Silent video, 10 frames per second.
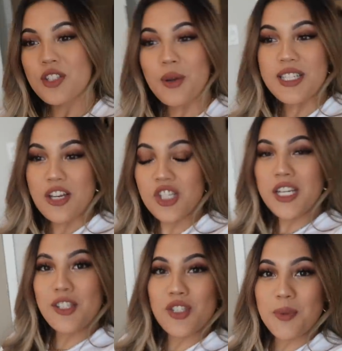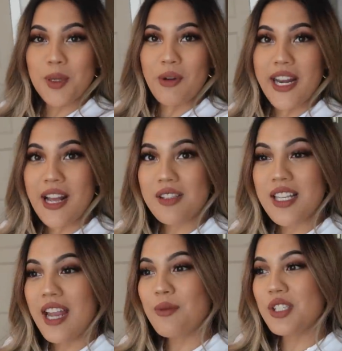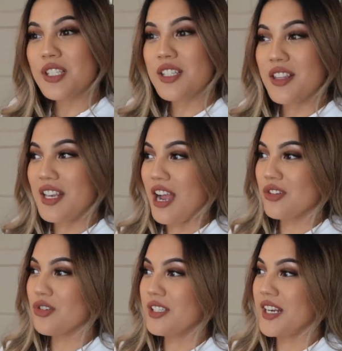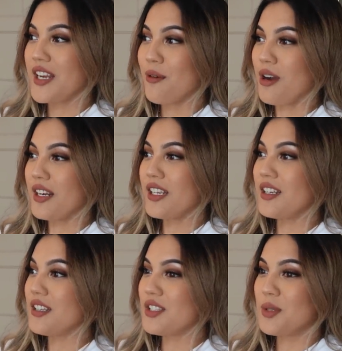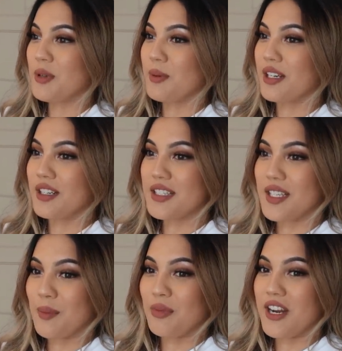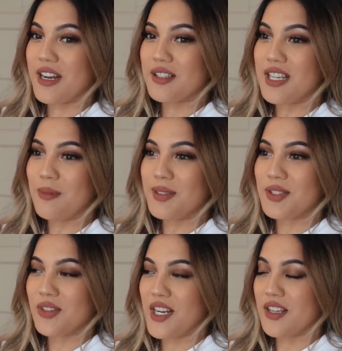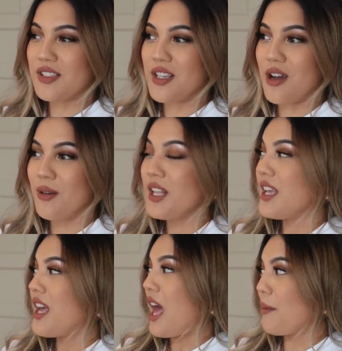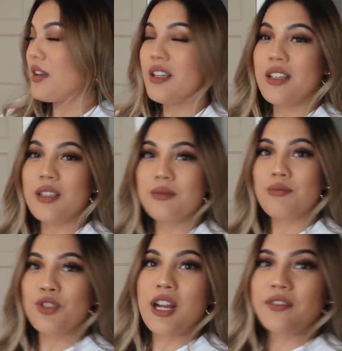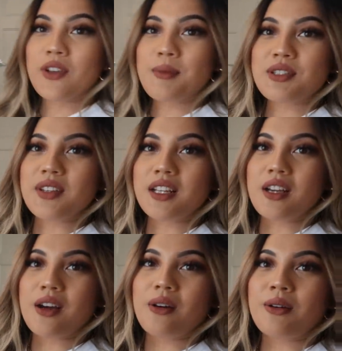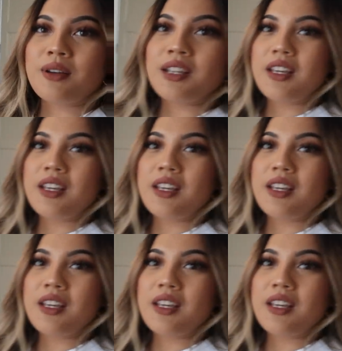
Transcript: so it's actually getting super bright outside, which is the natural lighting I wanted. It's super weird, it's like bright outside, but it's raining. So I'm gonna try to film this video